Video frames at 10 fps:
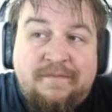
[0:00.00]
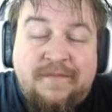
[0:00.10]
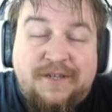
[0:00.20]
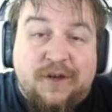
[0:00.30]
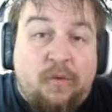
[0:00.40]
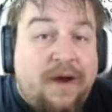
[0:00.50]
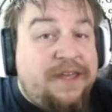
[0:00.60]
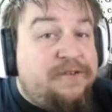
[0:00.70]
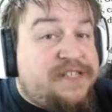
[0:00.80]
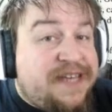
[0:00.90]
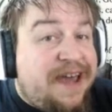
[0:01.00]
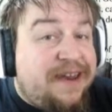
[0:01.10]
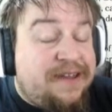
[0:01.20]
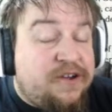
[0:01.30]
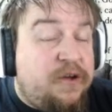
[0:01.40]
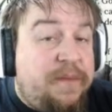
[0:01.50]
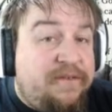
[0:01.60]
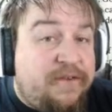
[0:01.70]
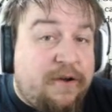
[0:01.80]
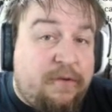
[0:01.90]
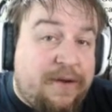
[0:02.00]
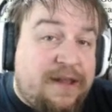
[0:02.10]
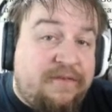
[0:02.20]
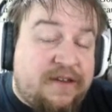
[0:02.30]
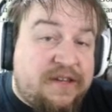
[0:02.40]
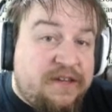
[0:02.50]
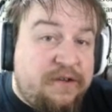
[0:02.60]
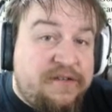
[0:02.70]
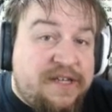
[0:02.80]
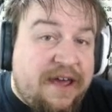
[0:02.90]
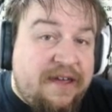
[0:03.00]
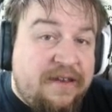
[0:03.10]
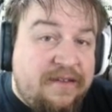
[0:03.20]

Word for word: So what you said could be very relevant to Tuesday.